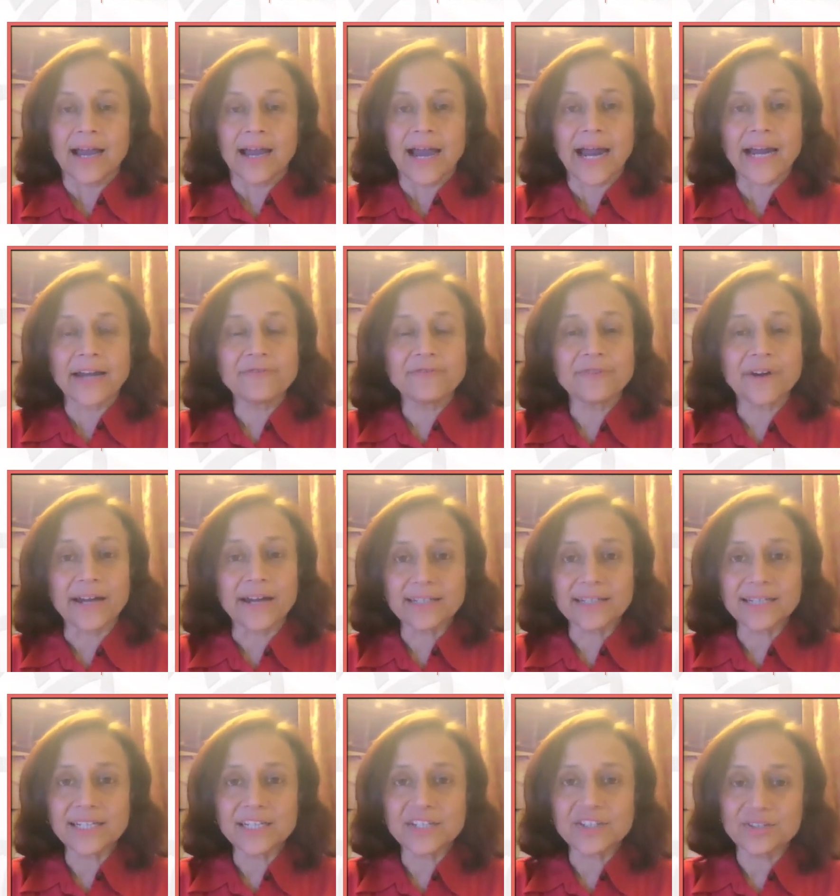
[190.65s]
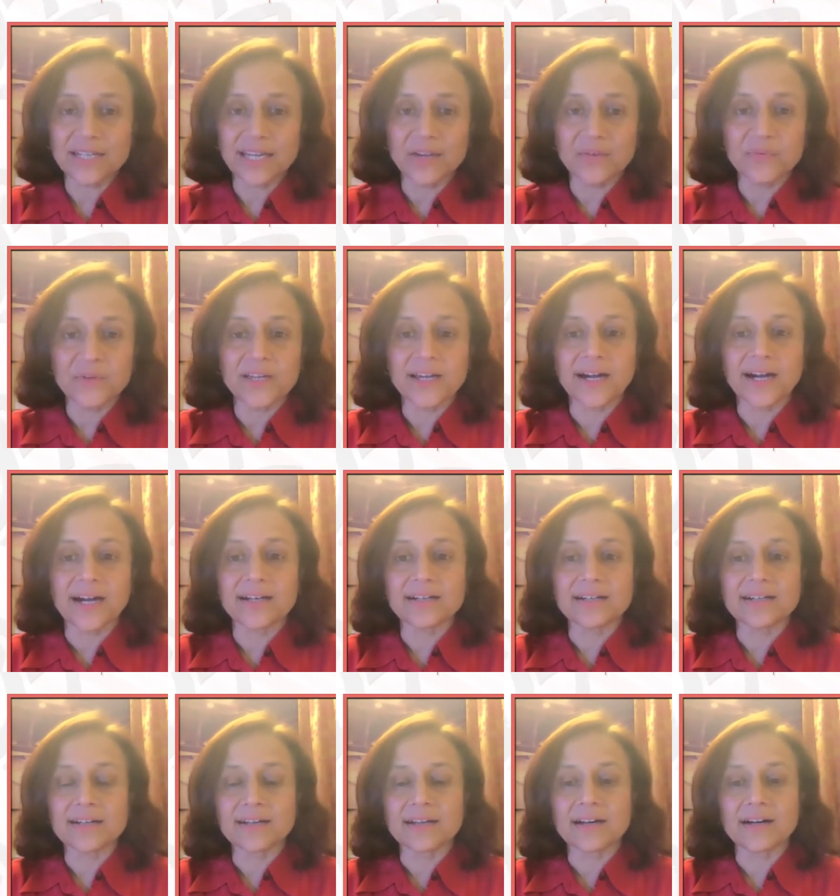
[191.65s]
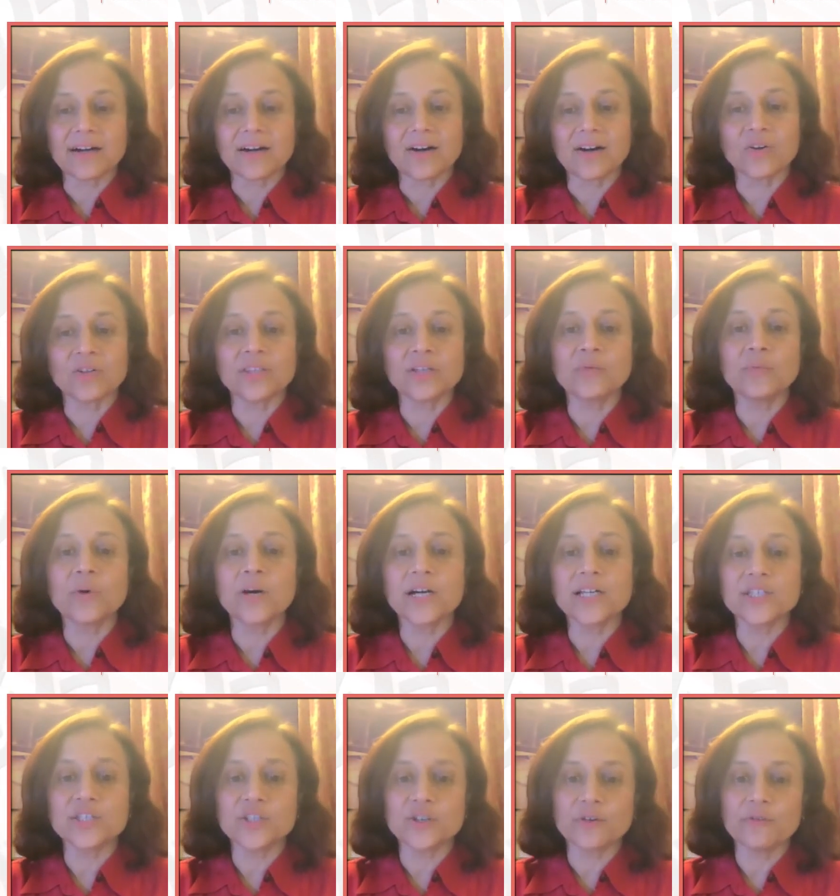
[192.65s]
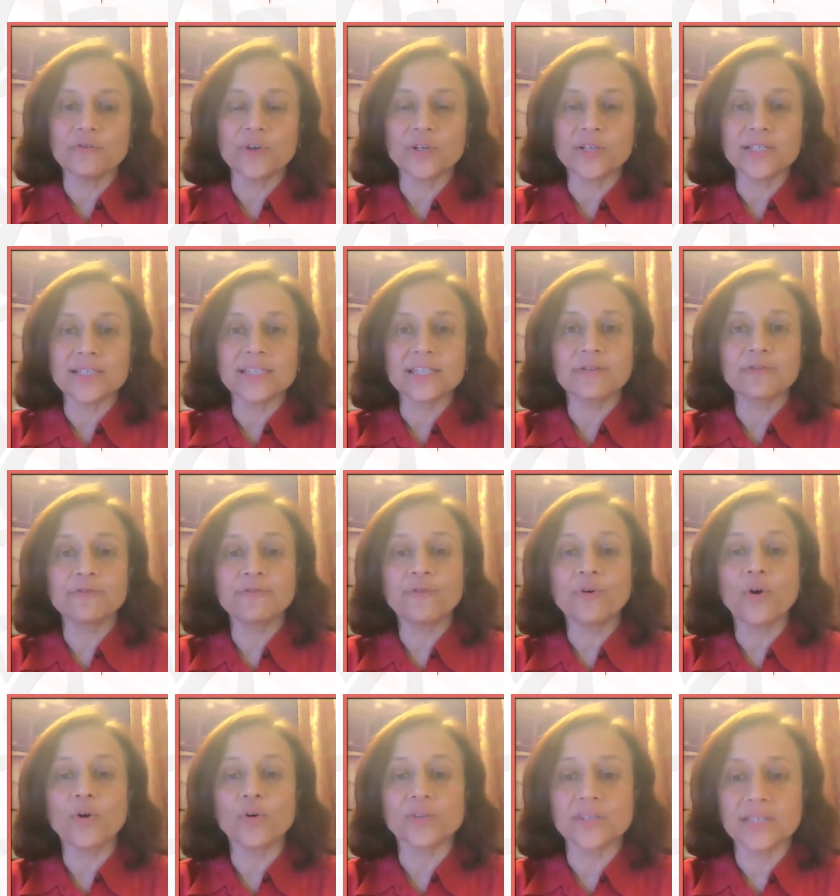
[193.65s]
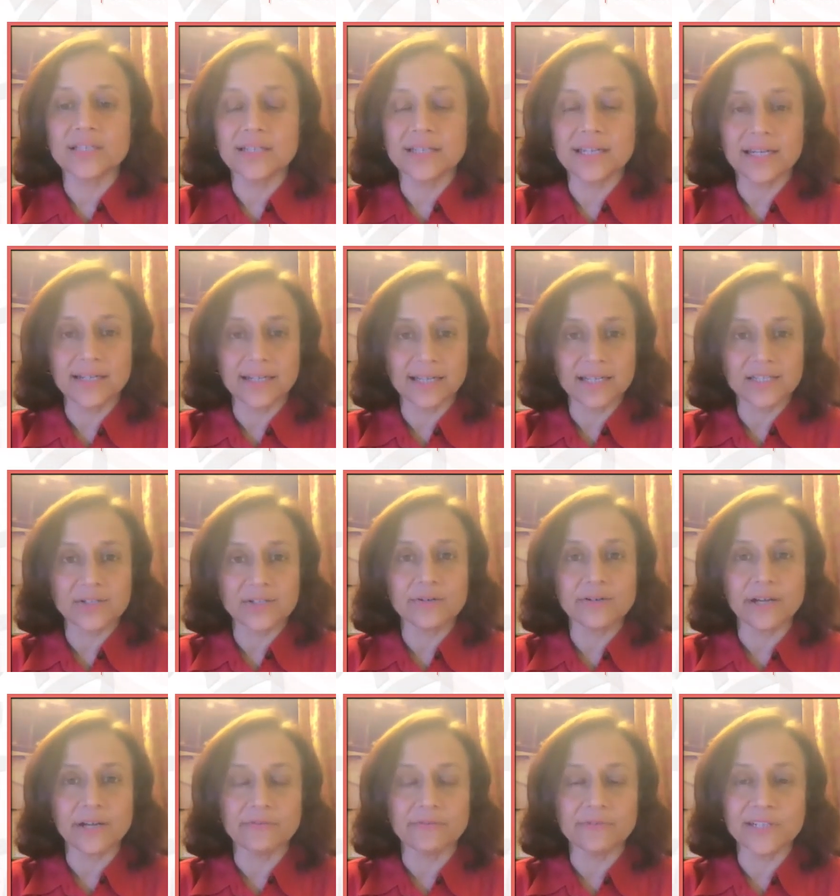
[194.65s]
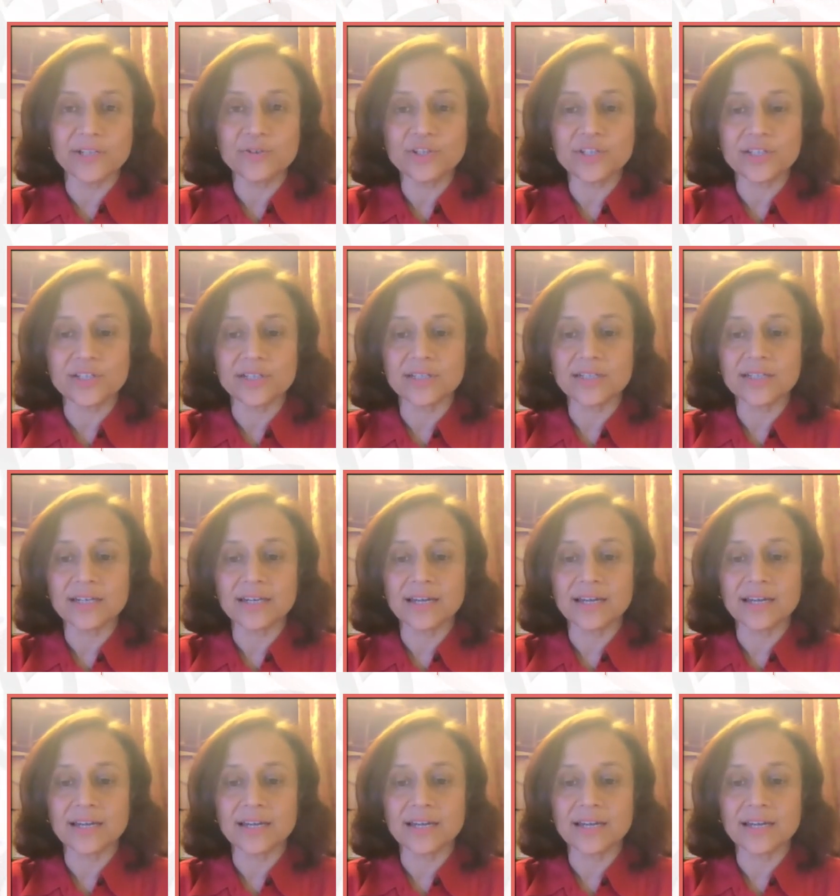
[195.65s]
And finally, today, we are on the verge of what is the fourth Industrial Revolution,